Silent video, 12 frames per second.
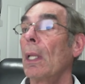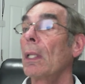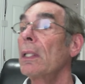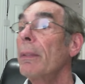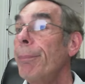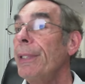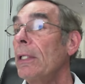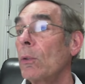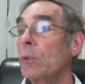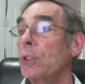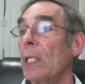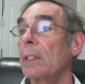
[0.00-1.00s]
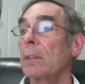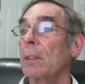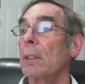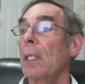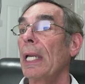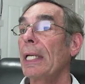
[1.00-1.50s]
libido center,
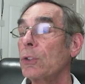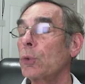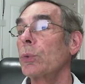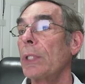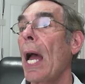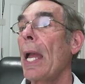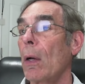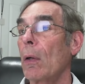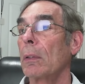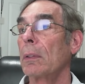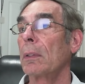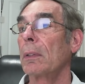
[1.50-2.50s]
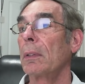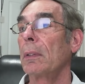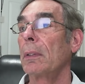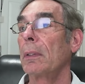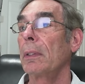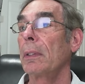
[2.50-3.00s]
estradiol
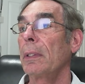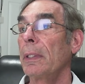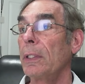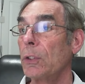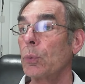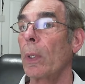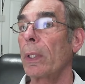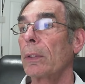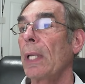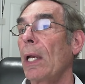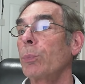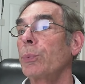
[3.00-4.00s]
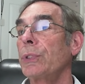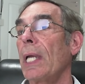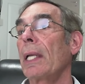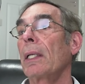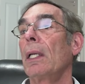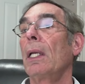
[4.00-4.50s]
is what helps
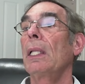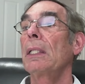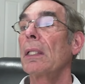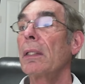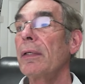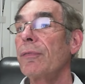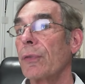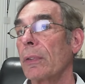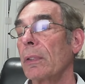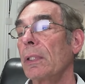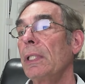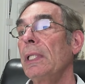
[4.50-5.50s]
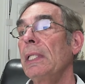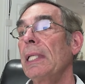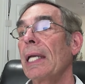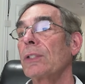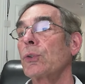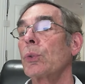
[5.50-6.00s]
that. The liver, you need
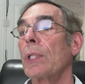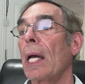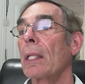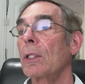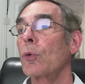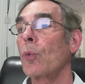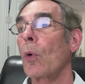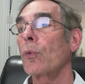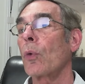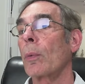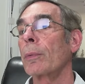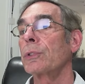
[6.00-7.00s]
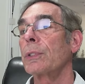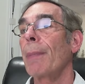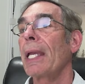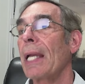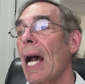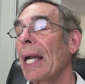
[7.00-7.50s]
estradiol and growth hormone to
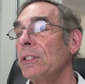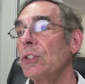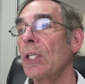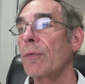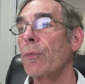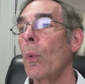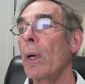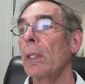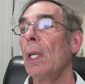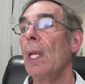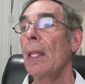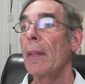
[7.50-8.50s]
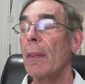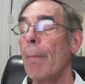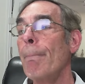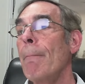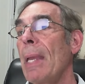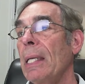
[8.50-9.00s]
make IGF-1, the
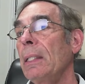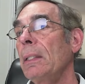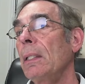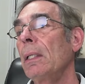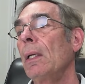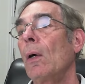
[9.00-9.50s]
main